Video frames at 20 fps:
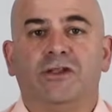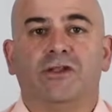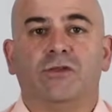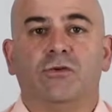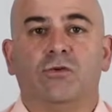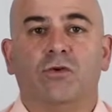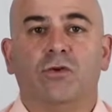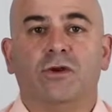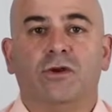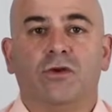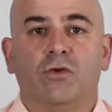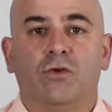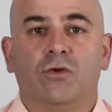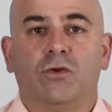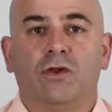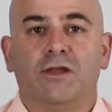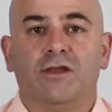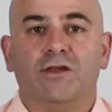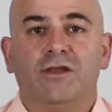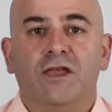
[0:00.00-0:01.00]
soared in
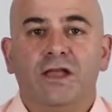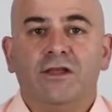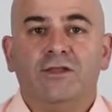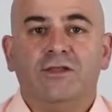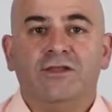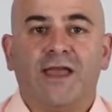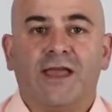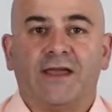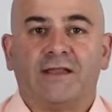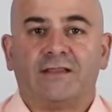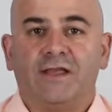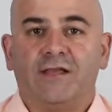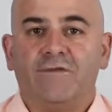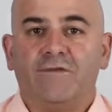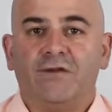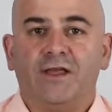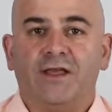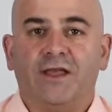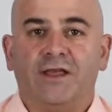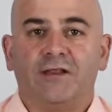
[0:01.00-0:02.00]
Auckland, the
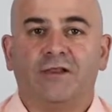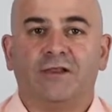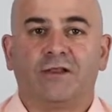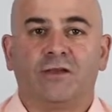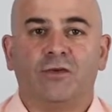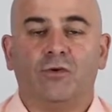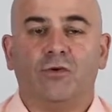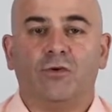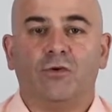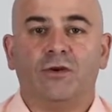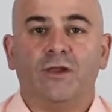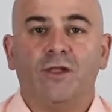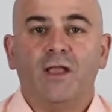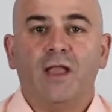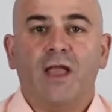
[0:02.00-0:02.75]
activity has soared,